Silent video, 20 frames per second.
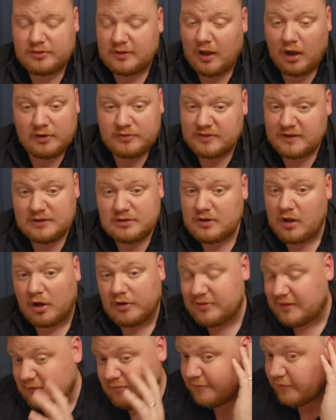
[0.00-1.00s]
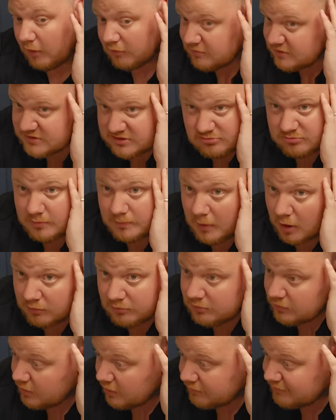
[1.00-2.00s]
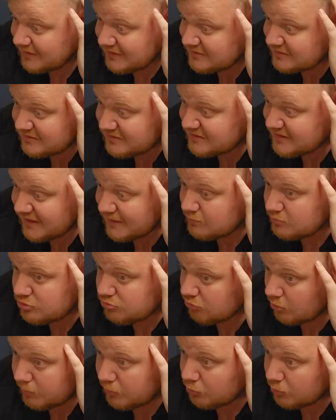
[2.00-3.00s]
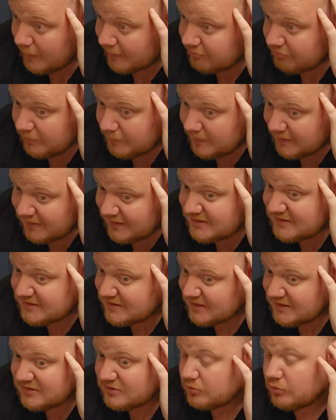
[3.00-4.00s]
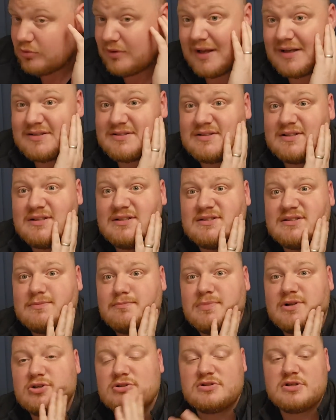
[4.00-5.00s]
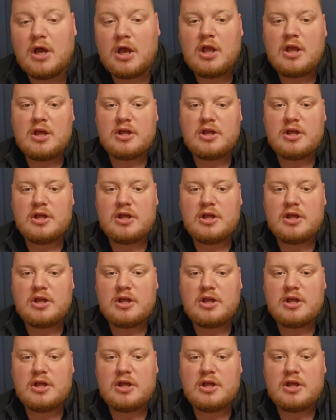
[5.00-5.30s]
I think Forest are in deep trouble, whether it be this season or next season, because